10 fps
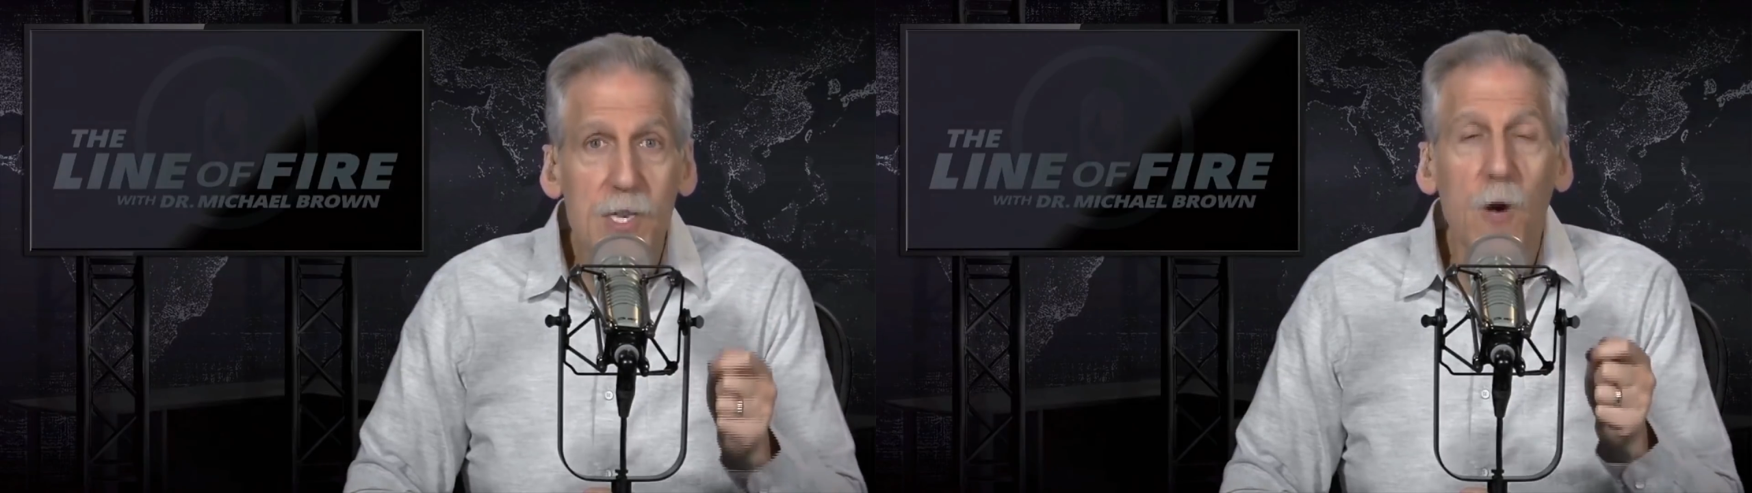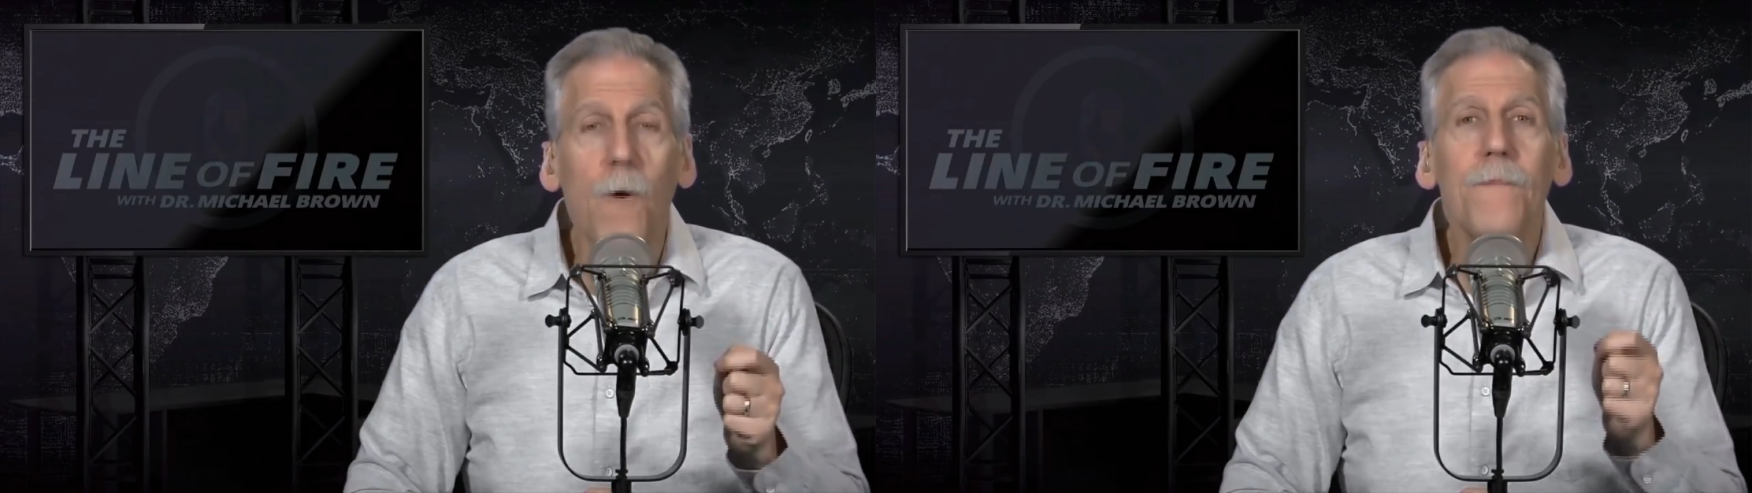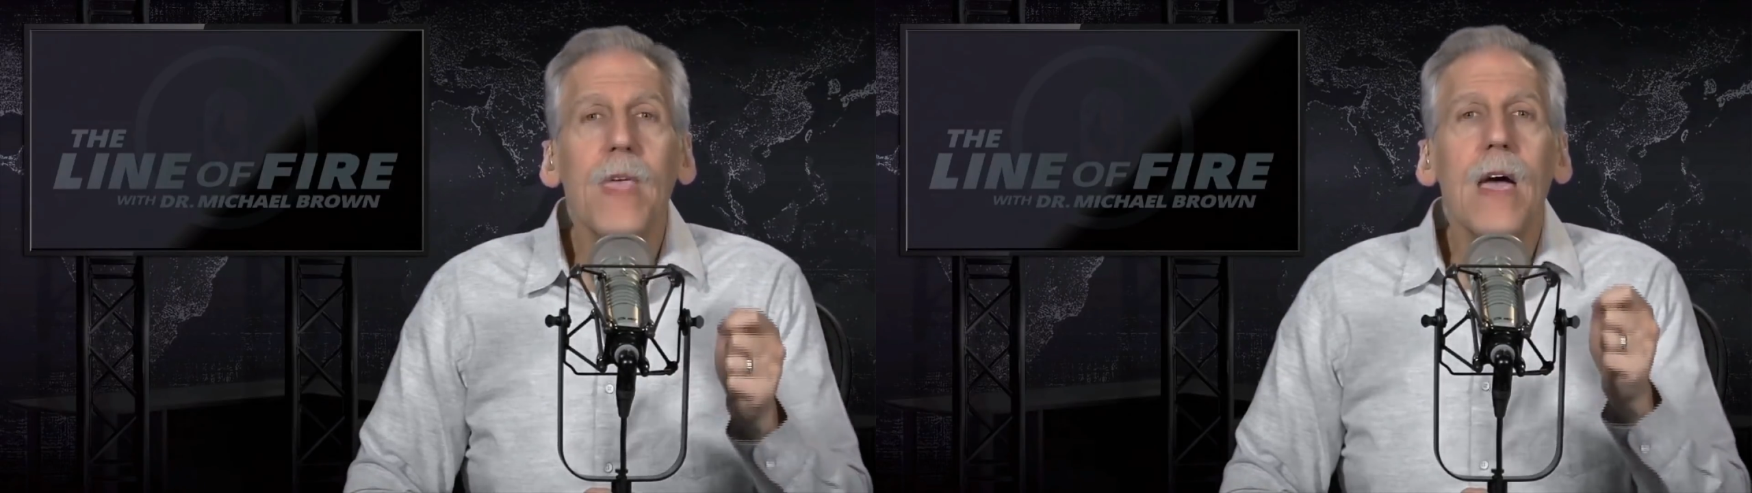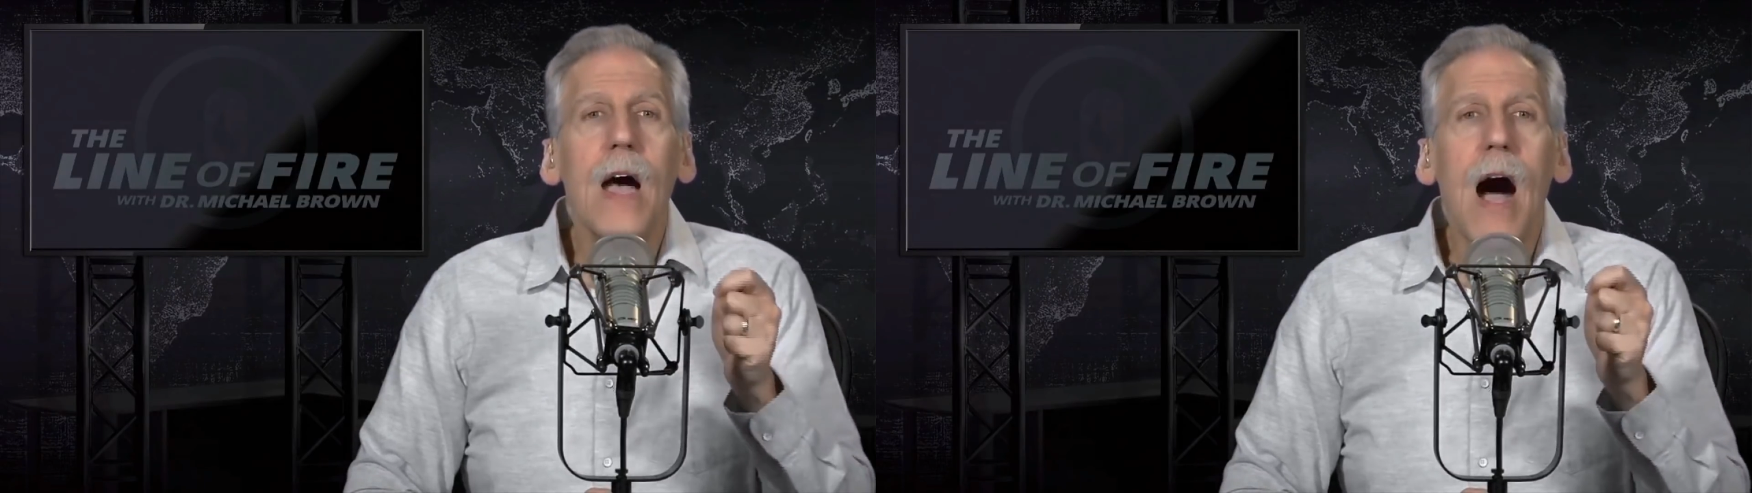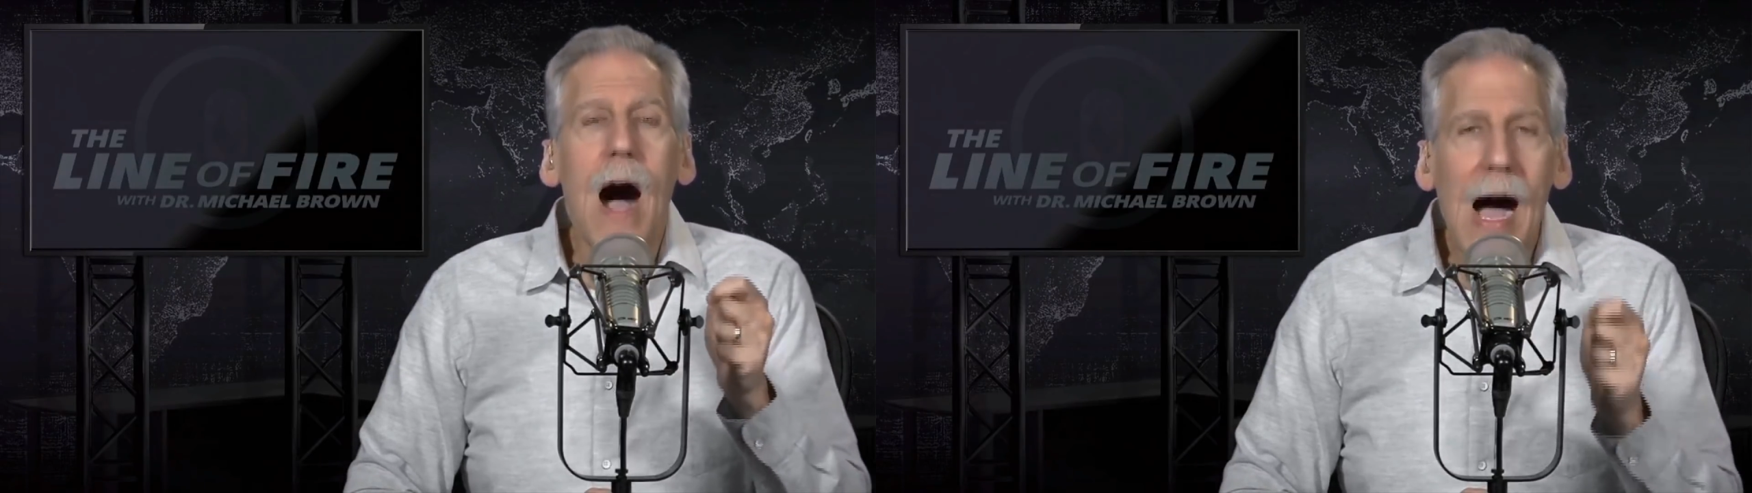So
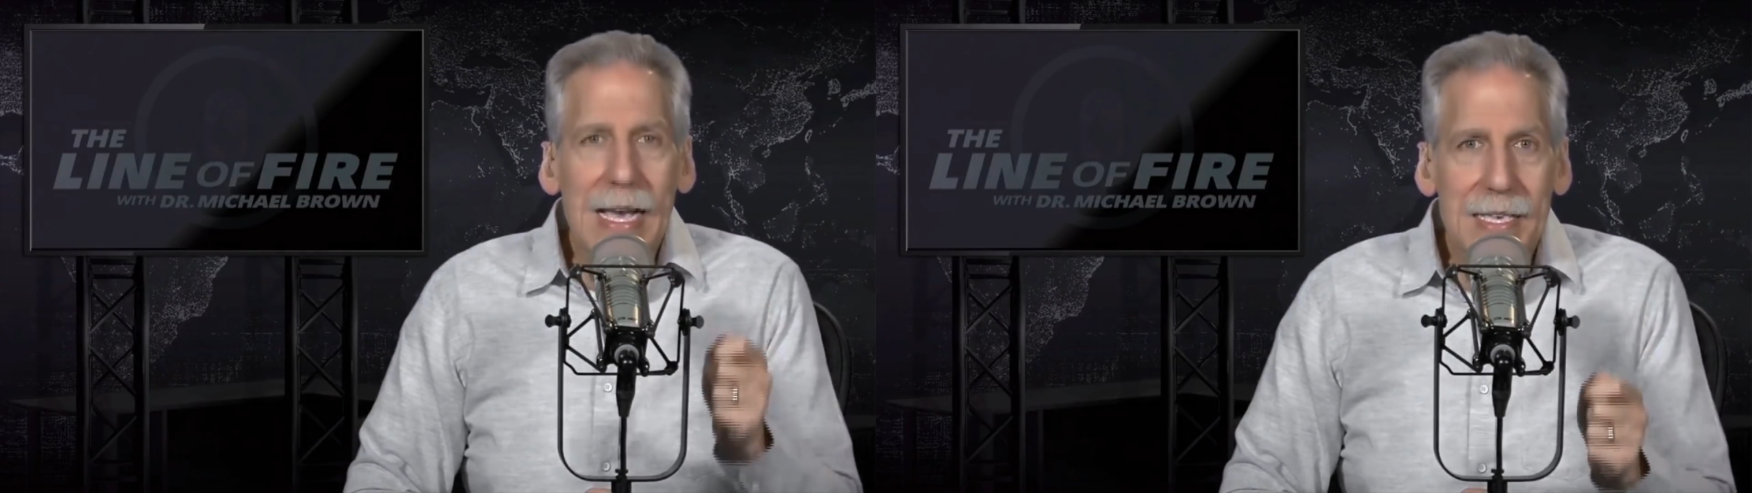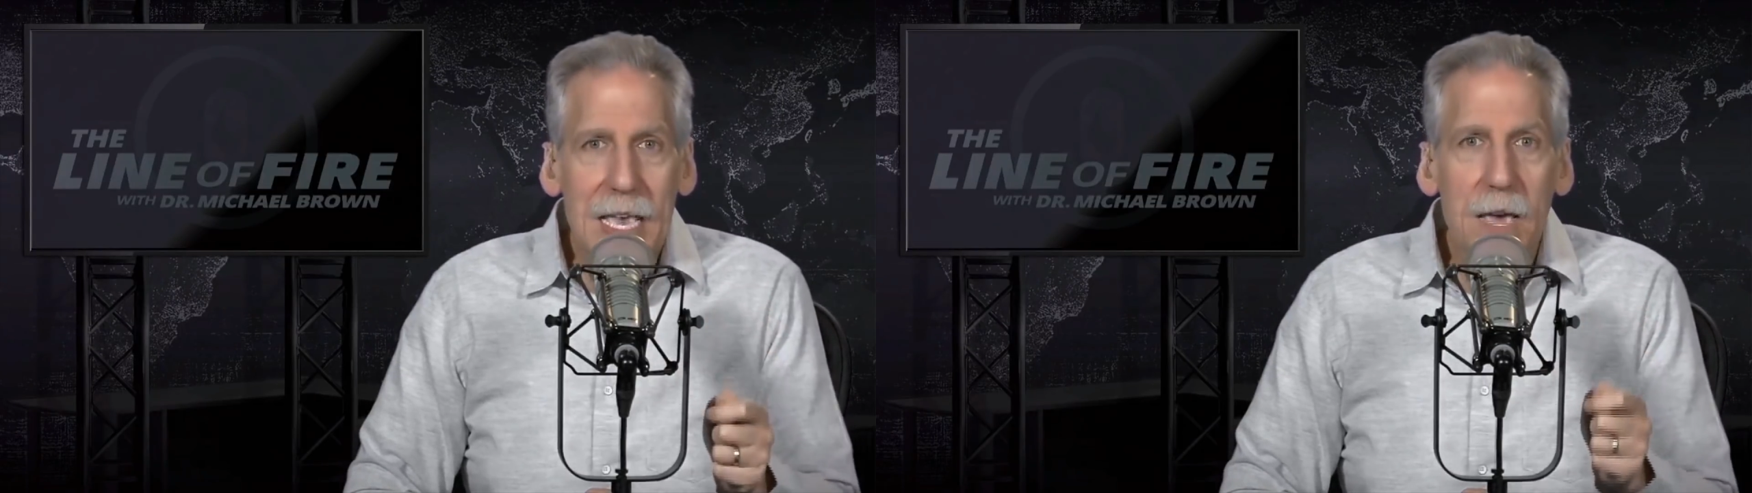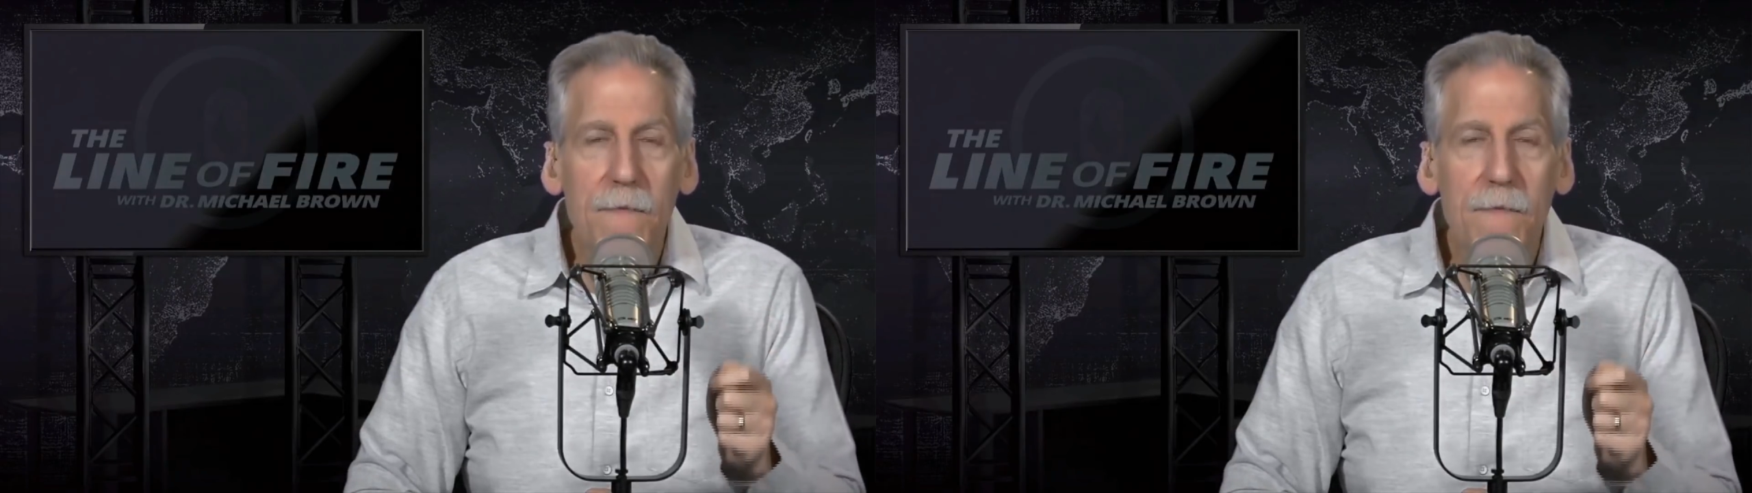I say